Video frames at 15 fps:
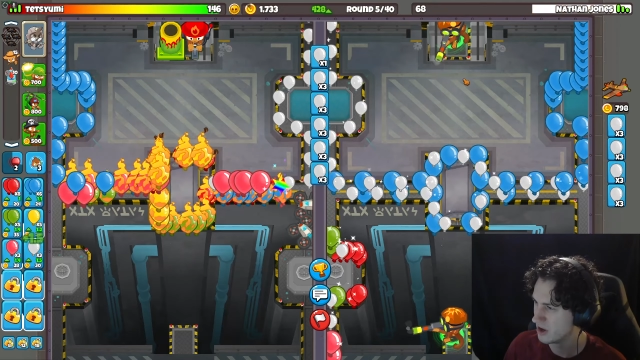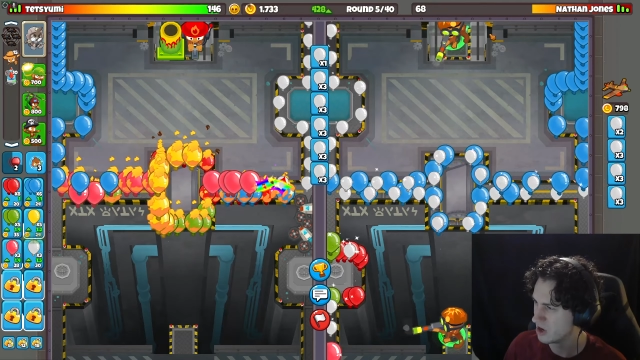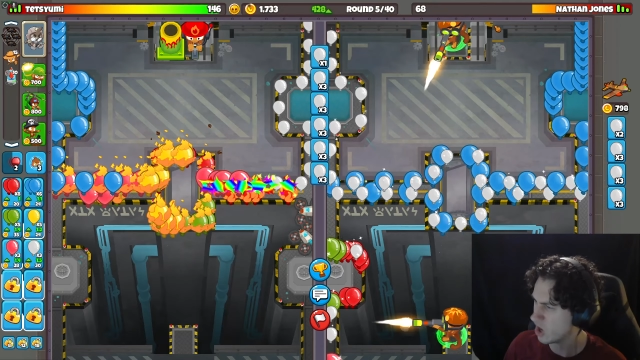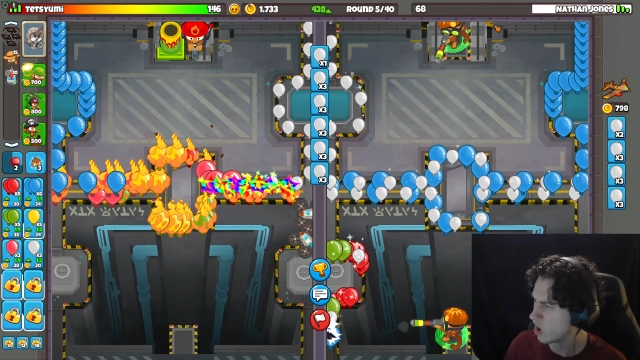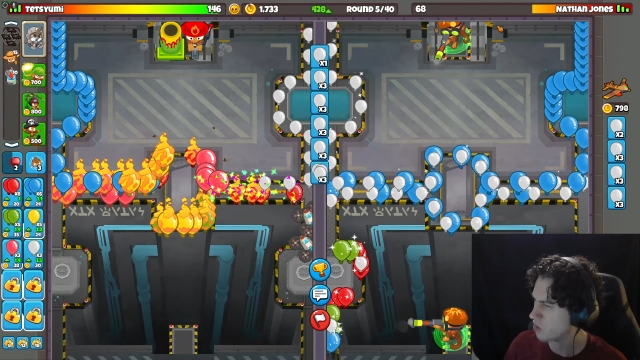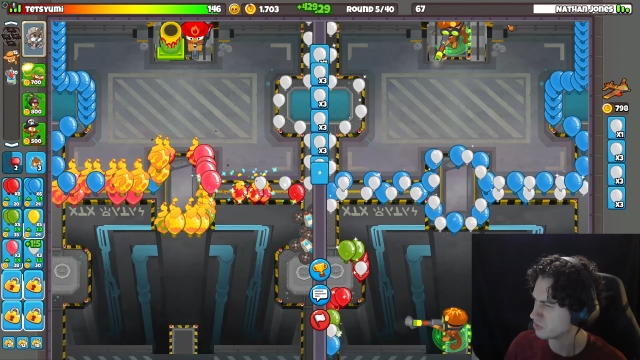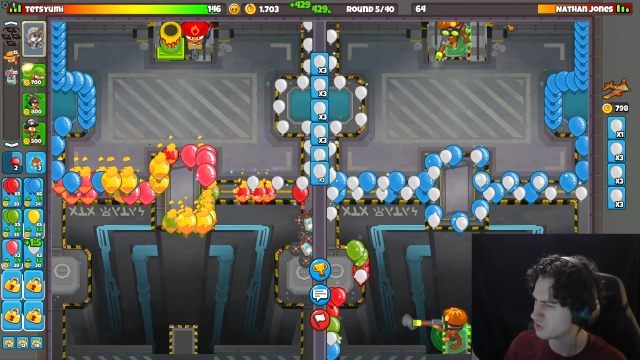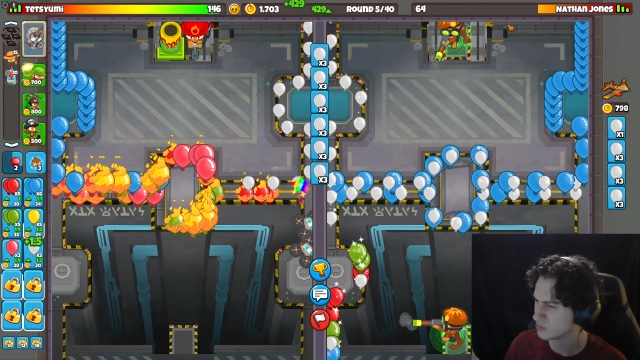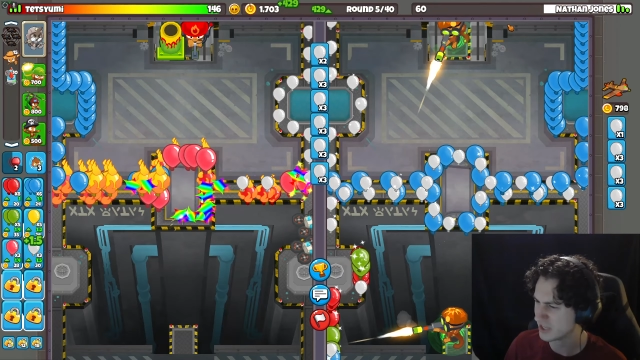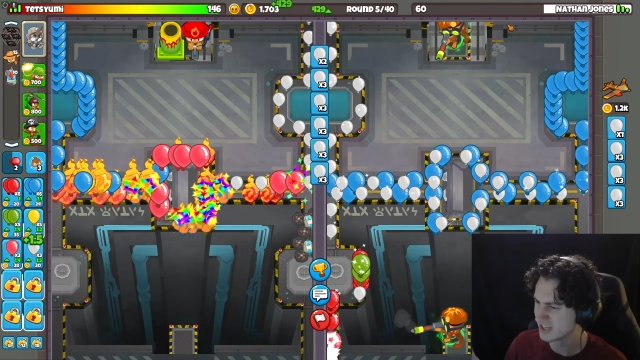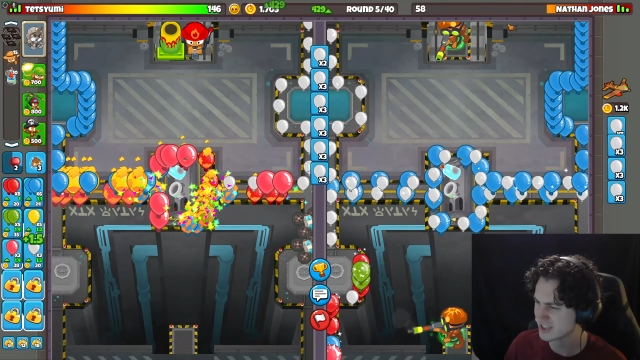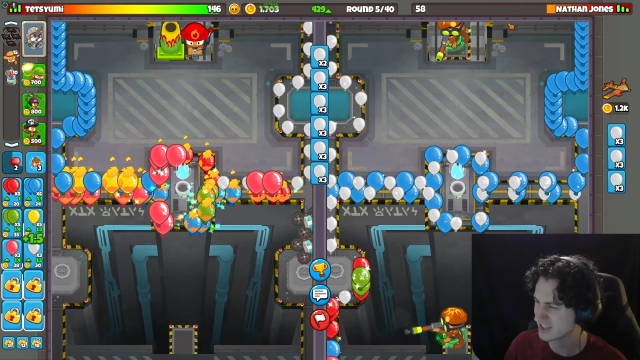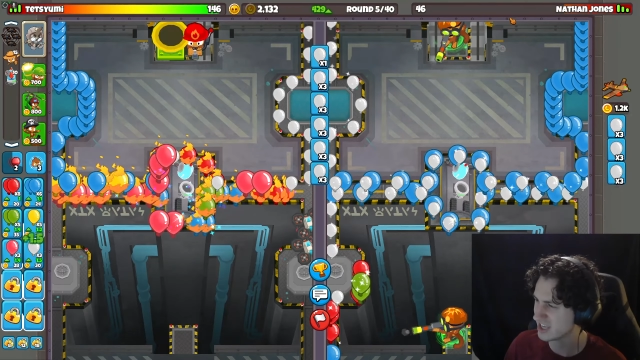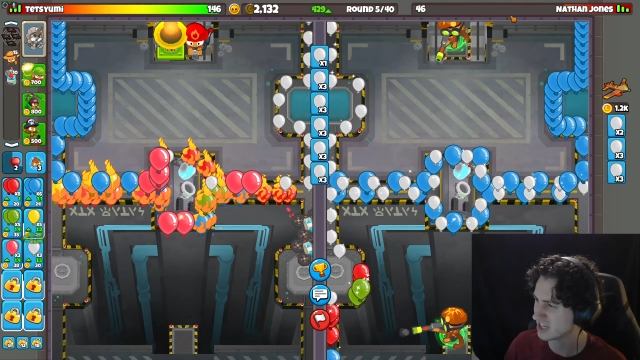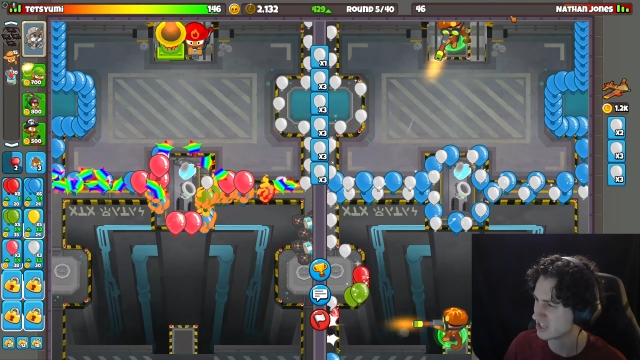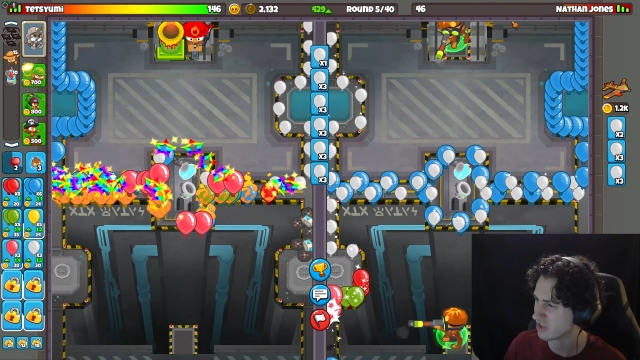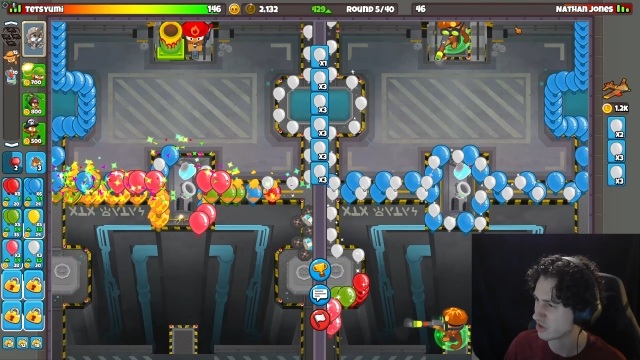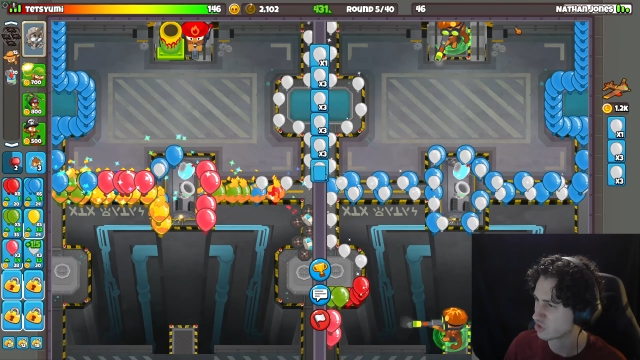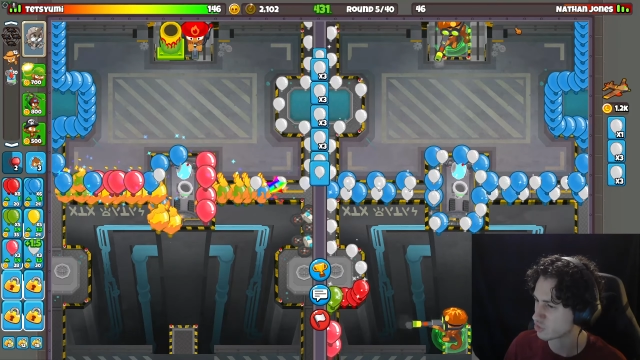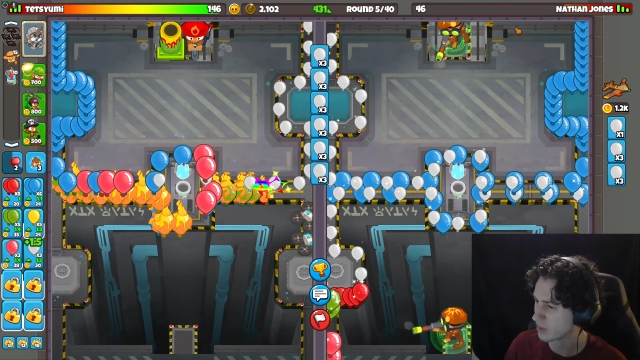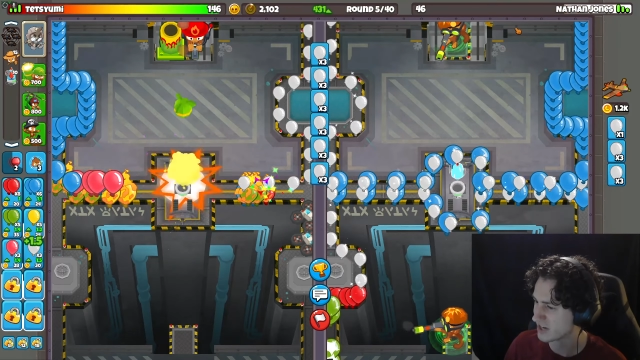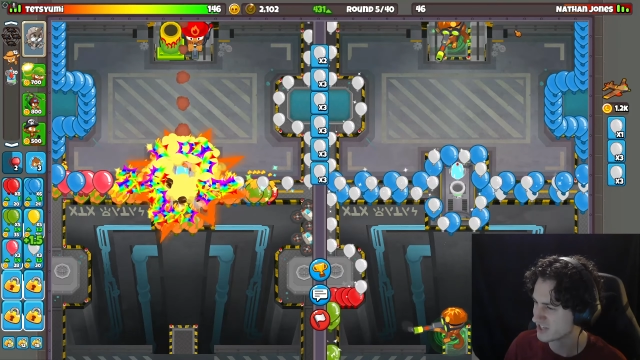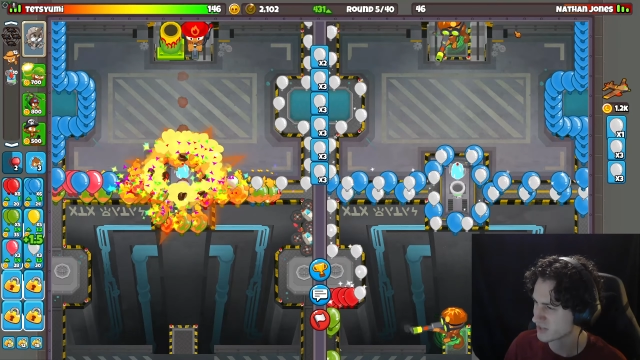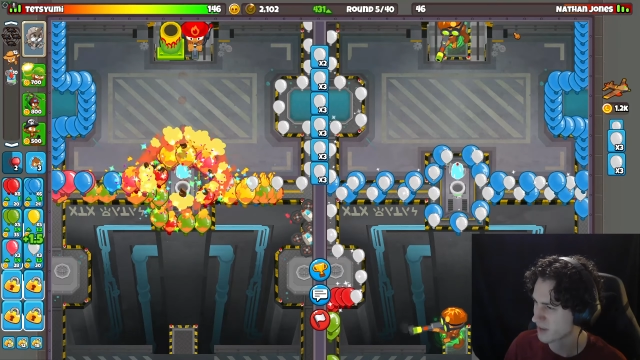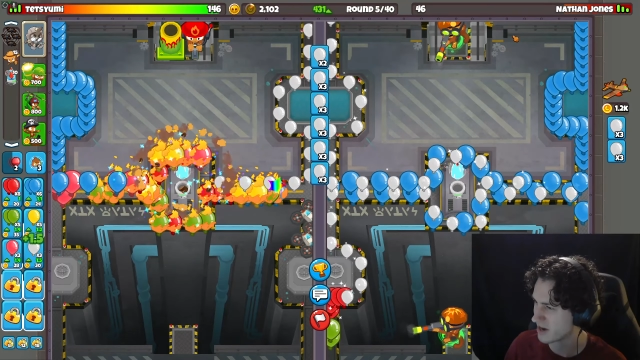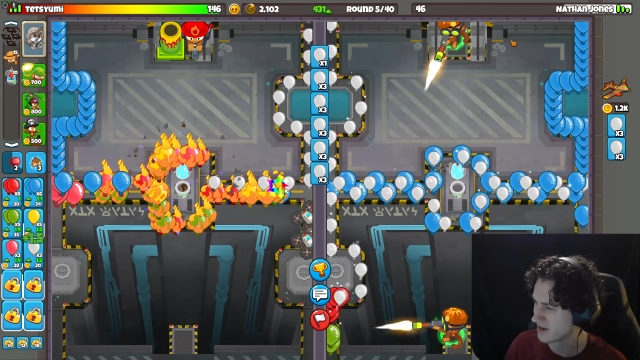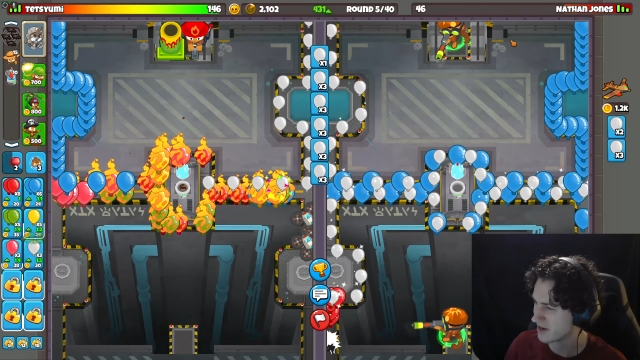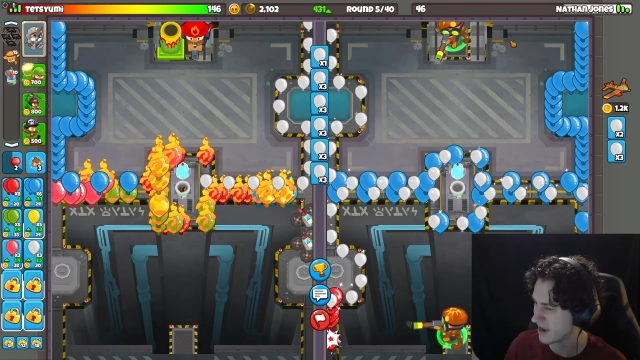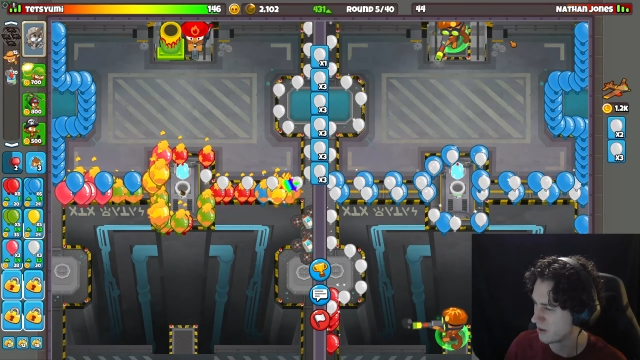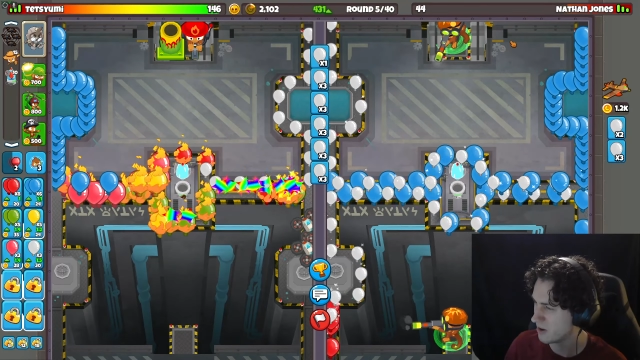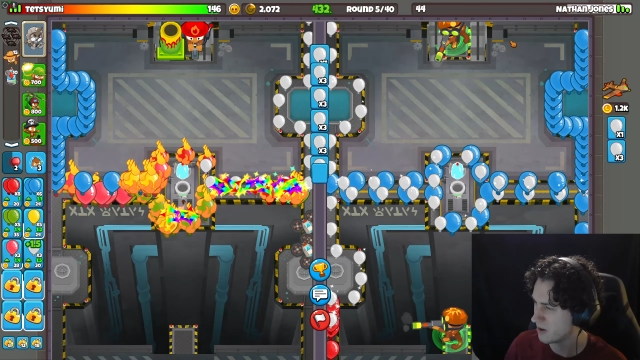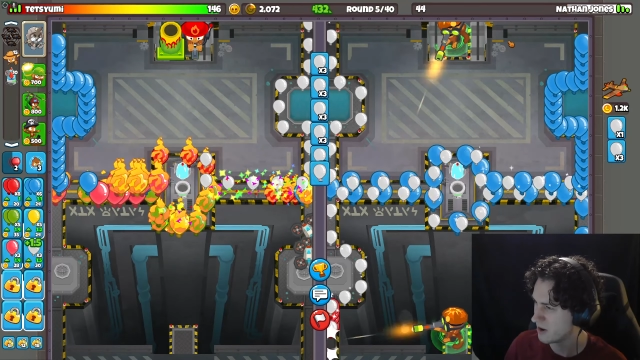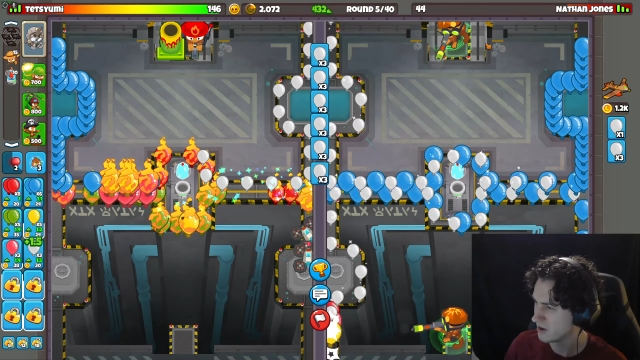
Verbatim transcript: Oh, dude, he's leaking like crazy right now.